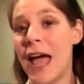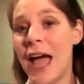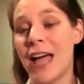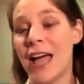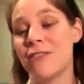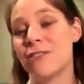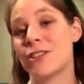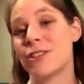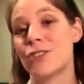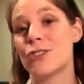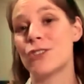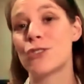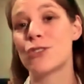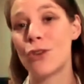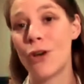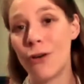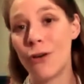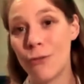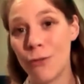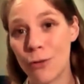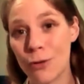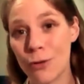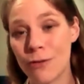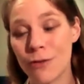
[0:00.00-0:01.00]
having to
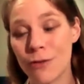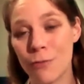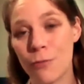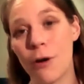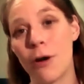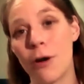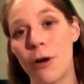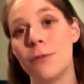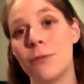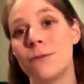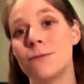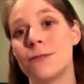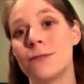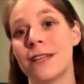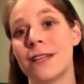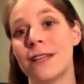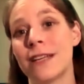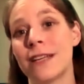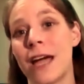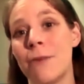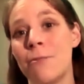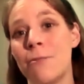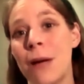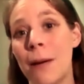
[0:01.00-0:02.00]
solve all of the problems
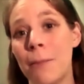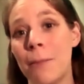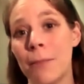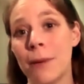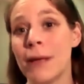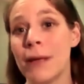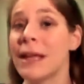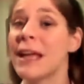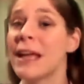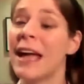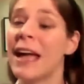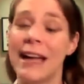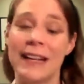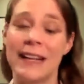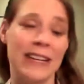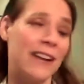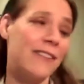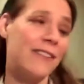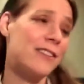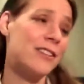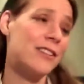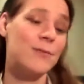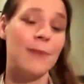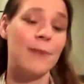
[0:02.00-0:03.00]
that come up and
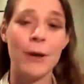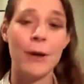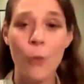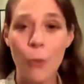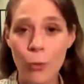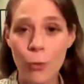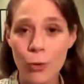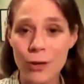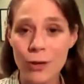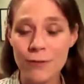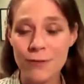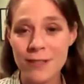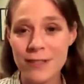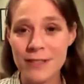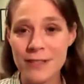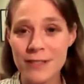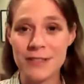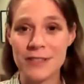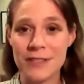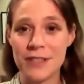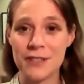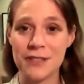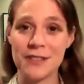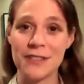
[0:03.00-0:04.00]
having to make all of the
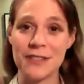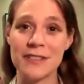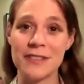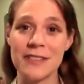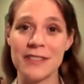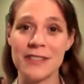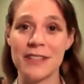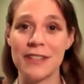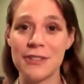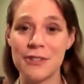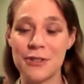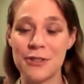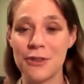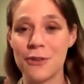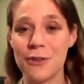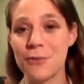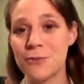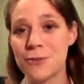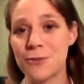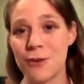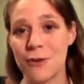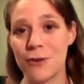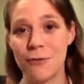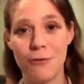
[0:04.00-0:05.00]
decisions in
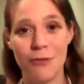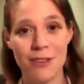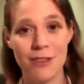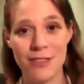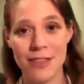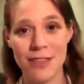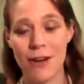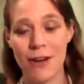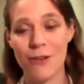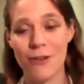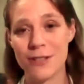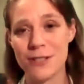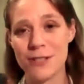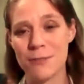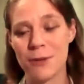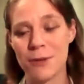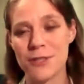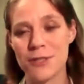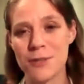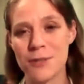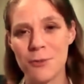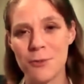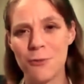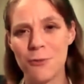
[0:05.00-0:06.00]
terms of what they are
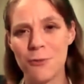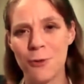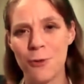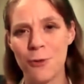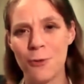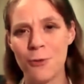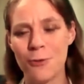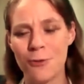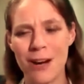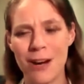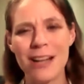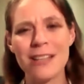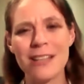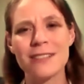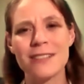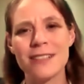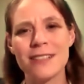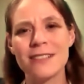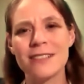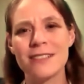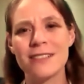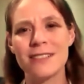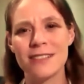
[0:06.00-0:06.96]
responsible for, right?